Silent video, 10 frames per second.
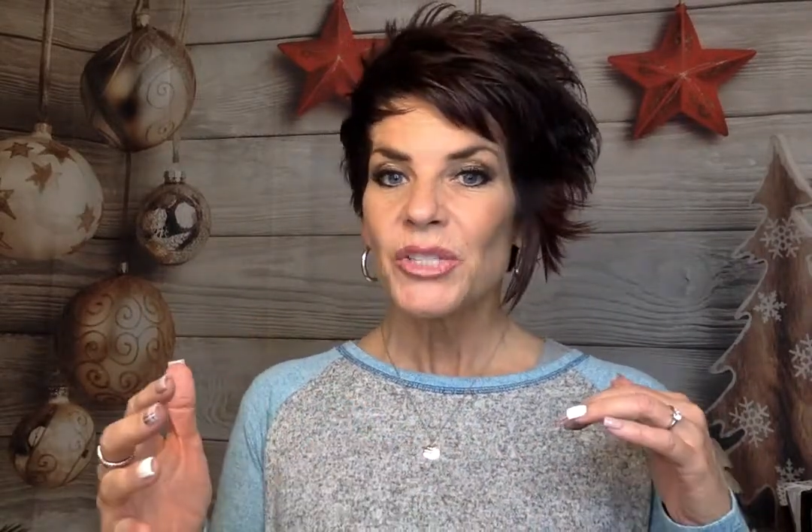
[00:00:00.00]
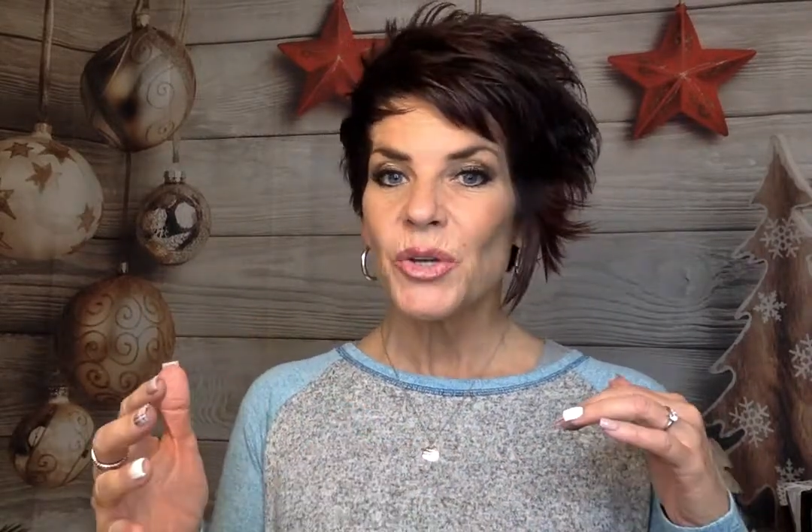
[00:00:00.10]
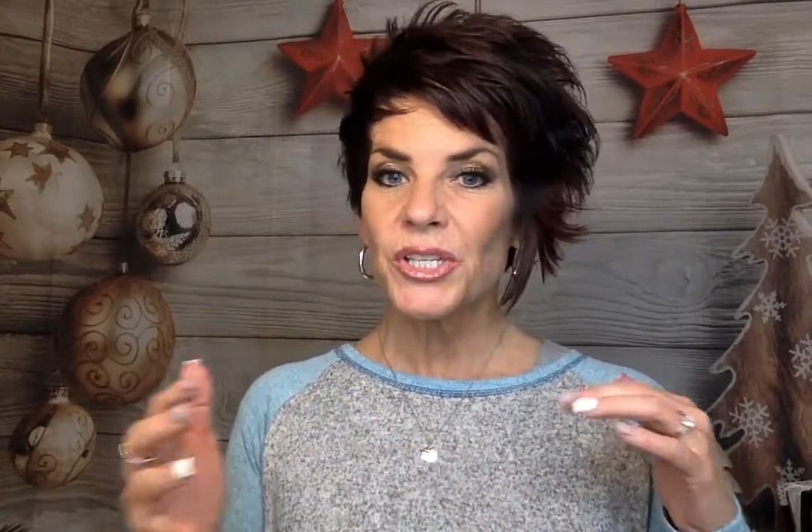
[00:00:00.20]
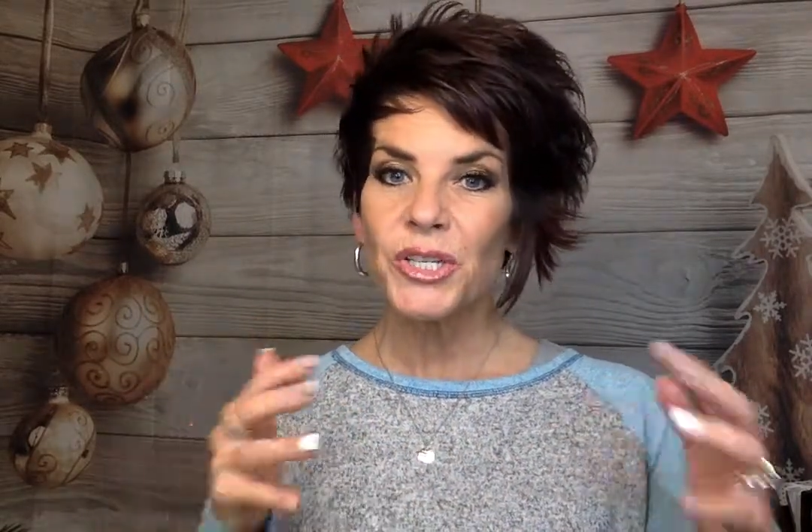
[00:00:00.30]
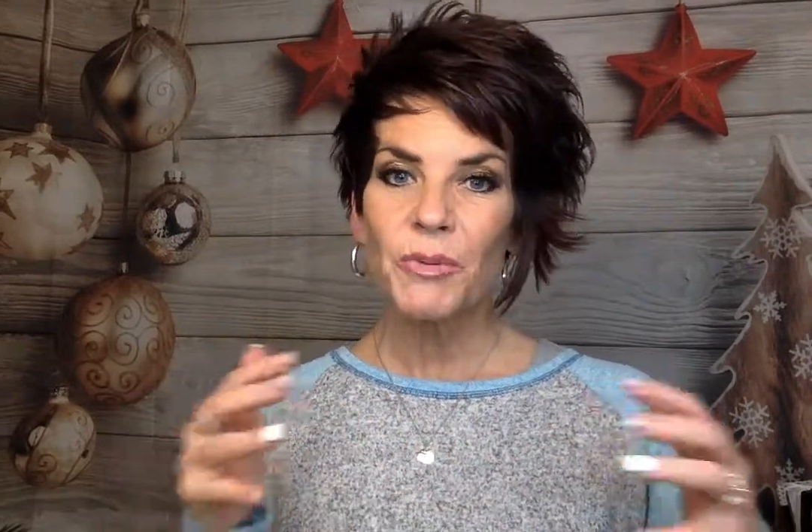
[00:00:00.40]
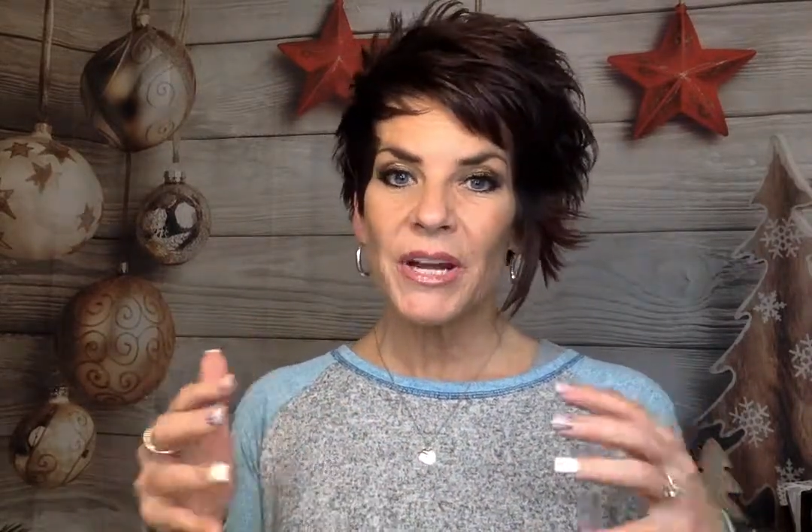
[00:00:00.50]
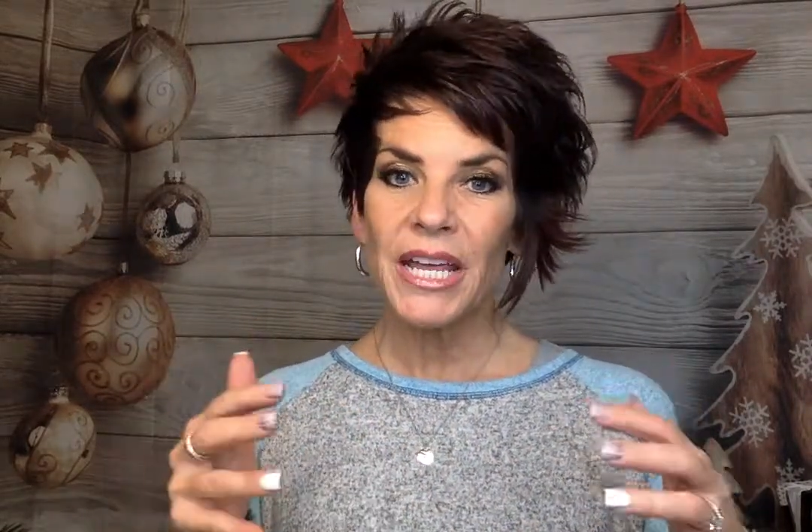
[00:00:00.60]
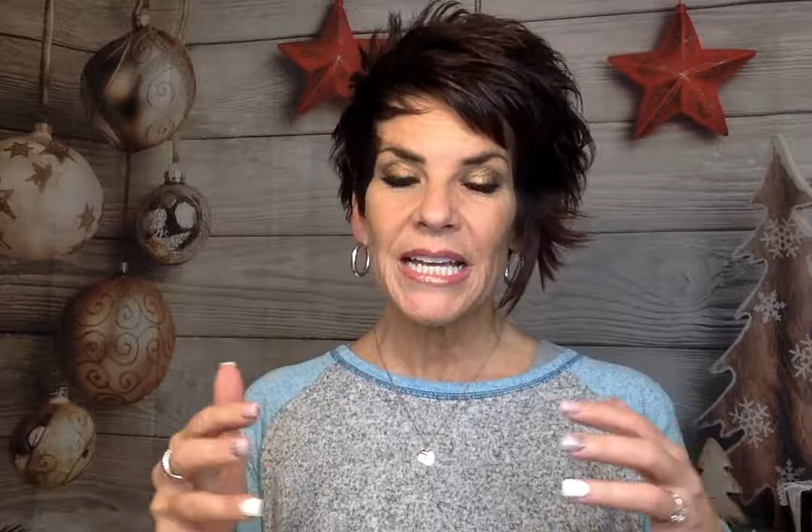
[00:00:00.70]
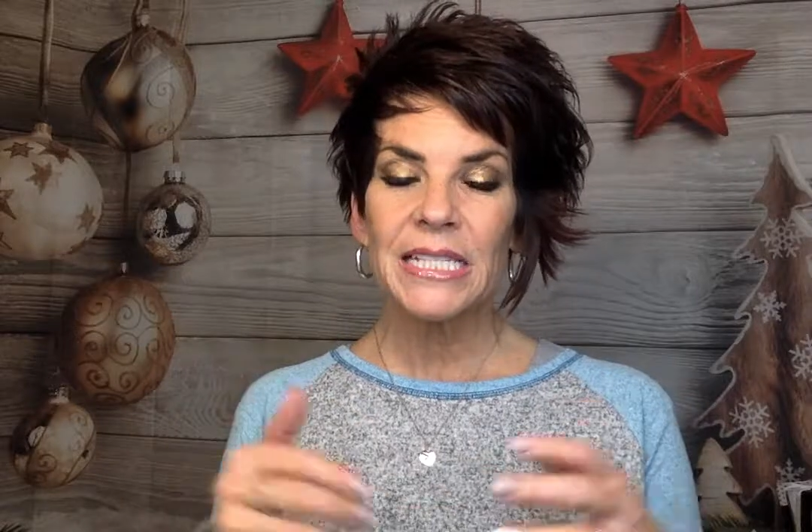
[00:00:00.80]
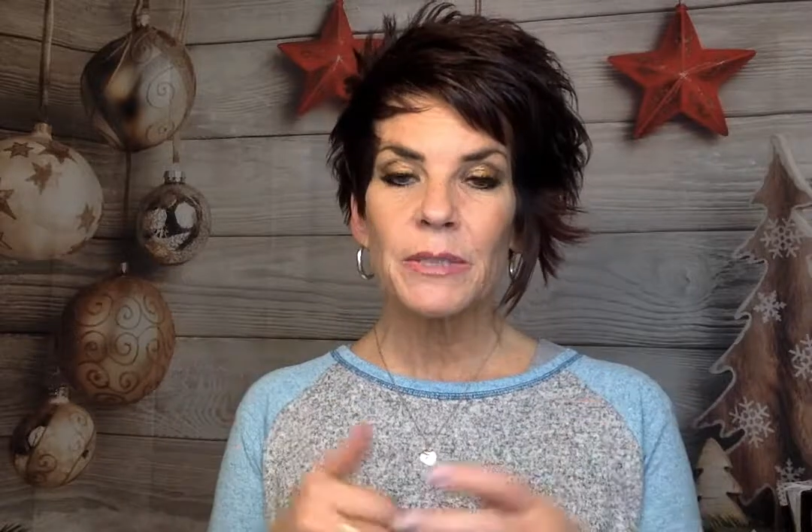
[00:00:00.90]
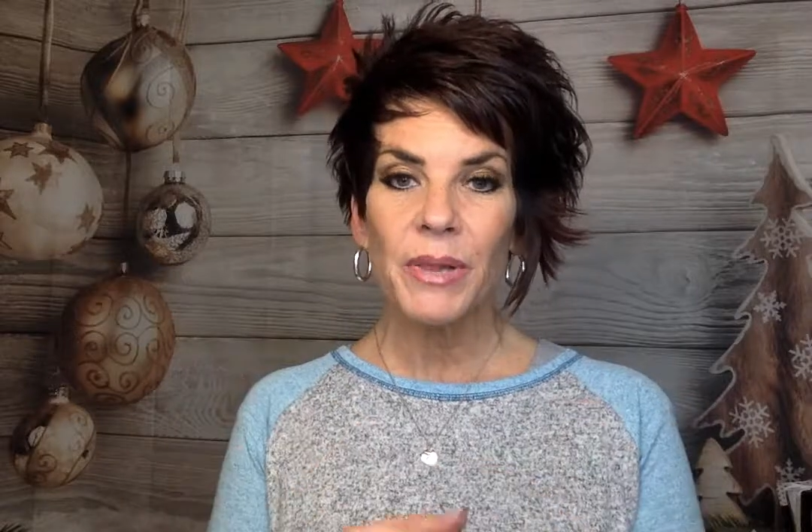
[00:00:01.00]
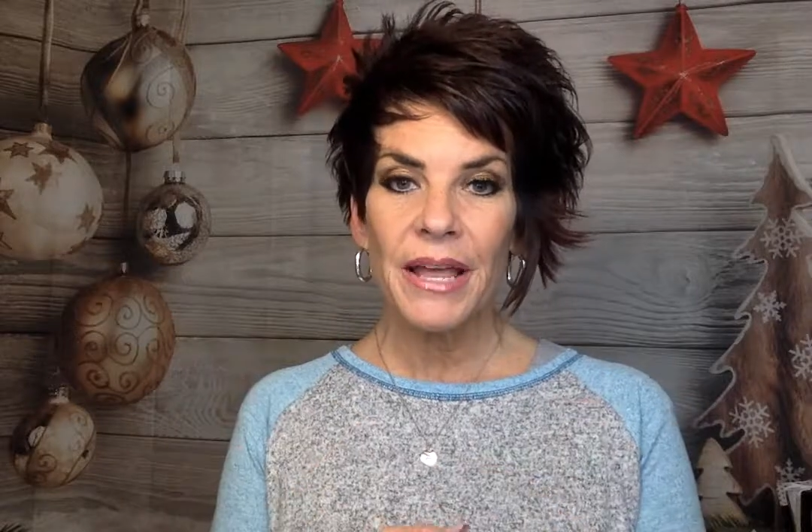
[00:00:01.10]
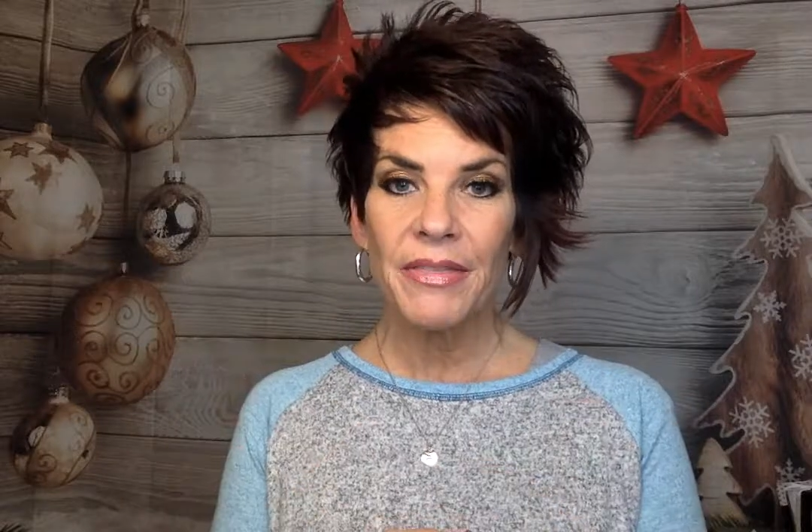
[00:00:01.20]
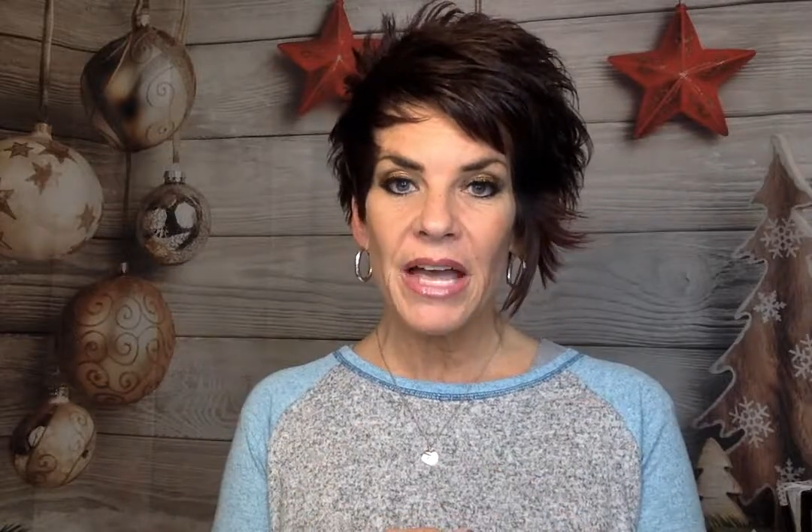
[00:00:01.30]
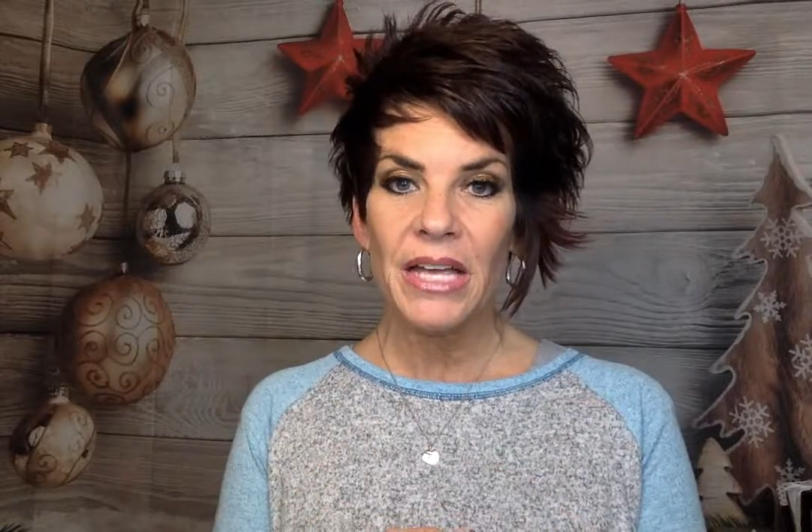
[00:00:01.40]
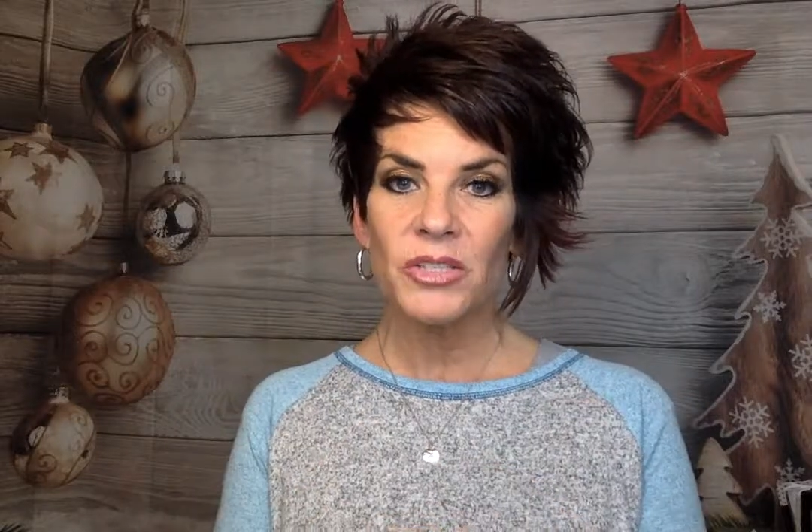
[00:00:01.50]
So I just want to explain that